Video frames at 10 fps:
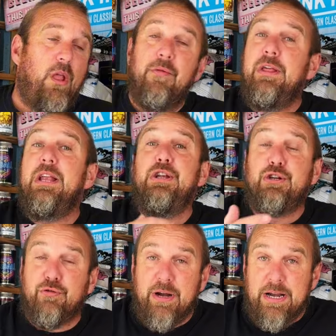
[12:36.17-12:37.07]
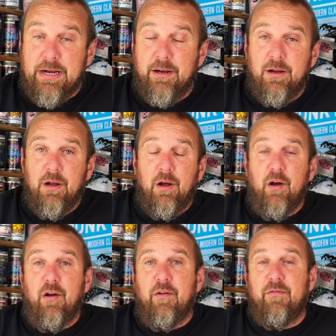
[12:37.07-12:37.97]
intrigue
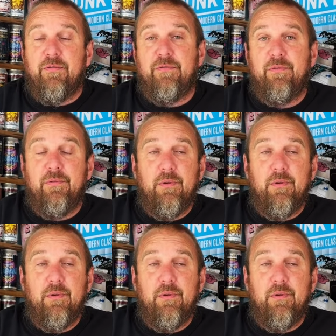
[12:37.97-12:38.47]
of